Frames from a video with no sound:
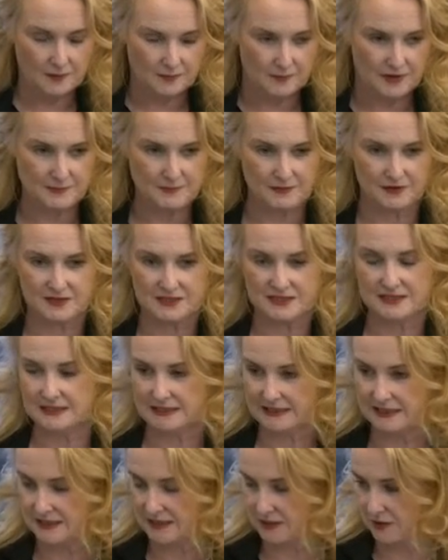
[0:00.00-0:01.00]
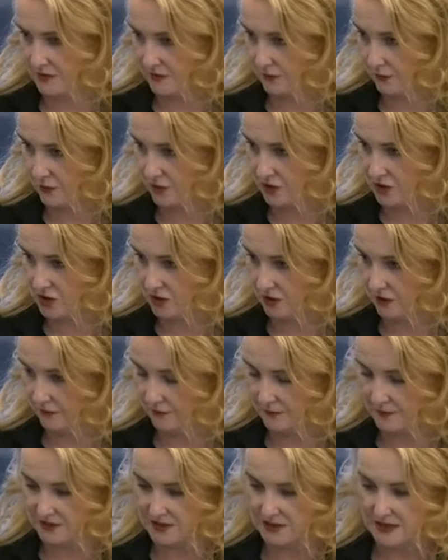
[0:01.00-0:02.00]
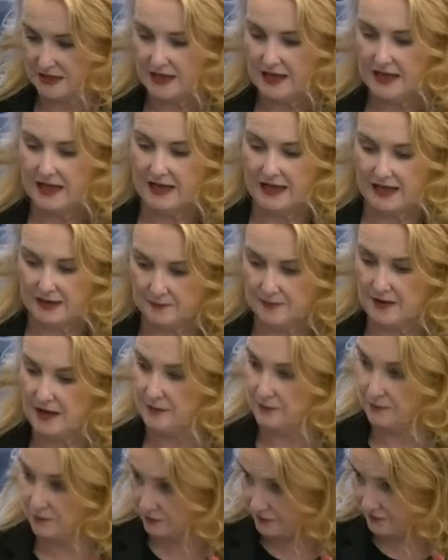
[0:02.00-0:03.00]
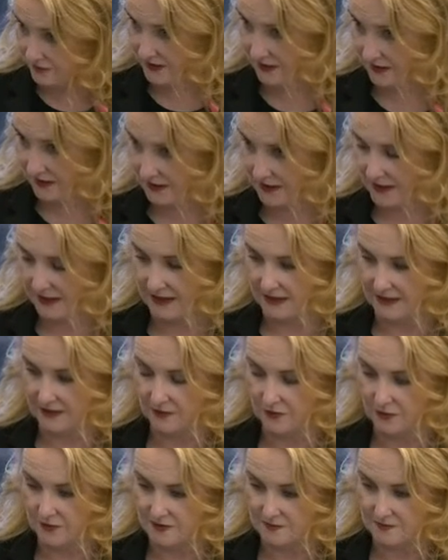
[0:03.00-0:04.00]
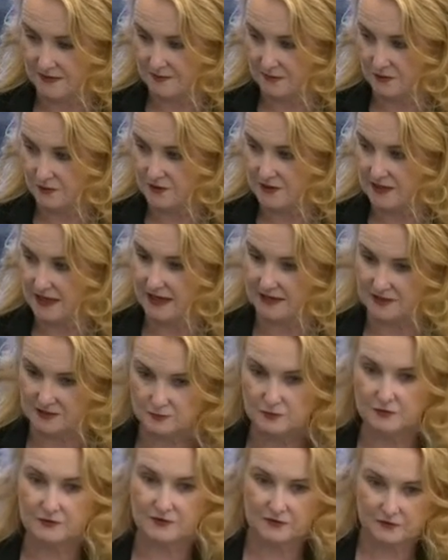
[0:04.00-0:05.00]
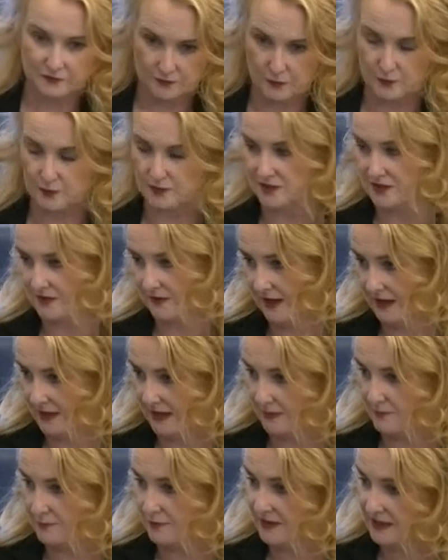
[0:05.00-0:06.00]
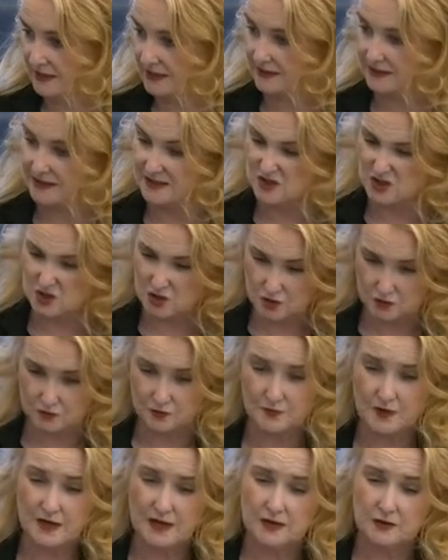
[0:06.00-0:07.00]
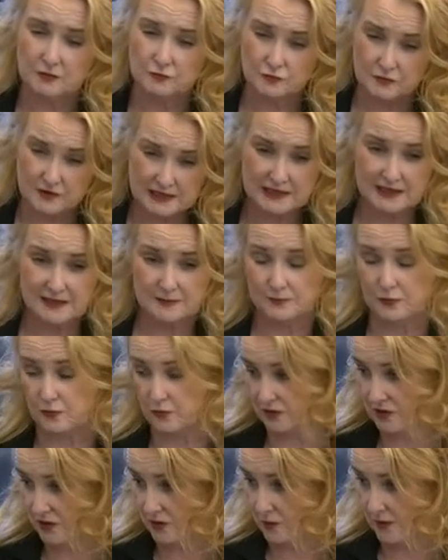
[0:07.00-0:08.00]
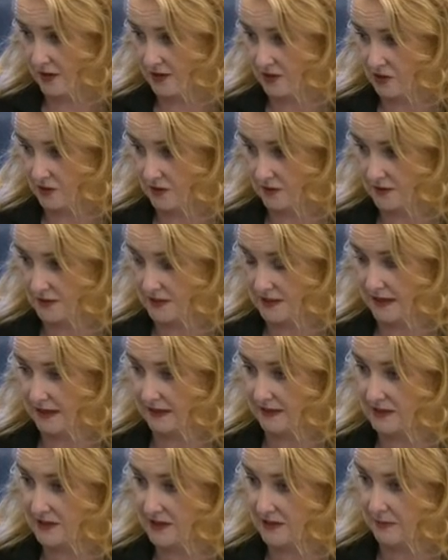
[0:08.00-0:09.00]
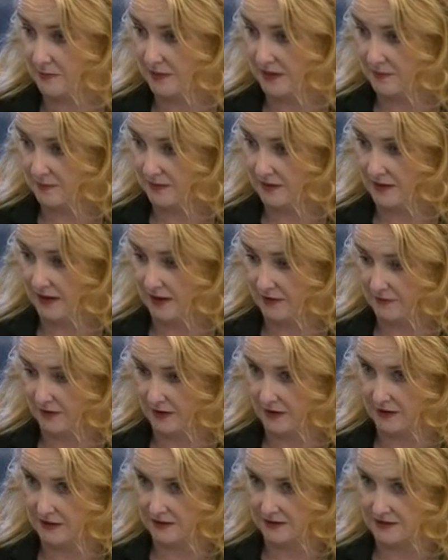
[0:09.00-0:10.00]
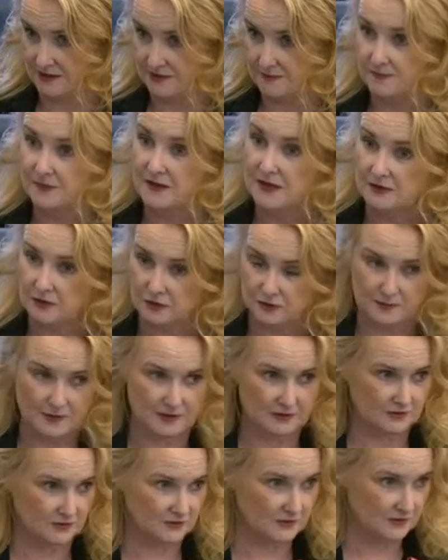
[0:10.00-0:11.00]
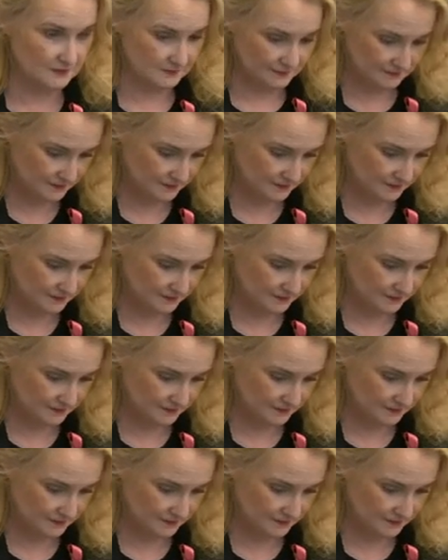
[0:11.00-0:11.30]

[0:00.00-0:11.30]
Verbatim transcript: my party at least looks forward to government um, approving uh, those memos and moving forward then and bringing these two really important questions uh, to the people of Ireland. Gormogath.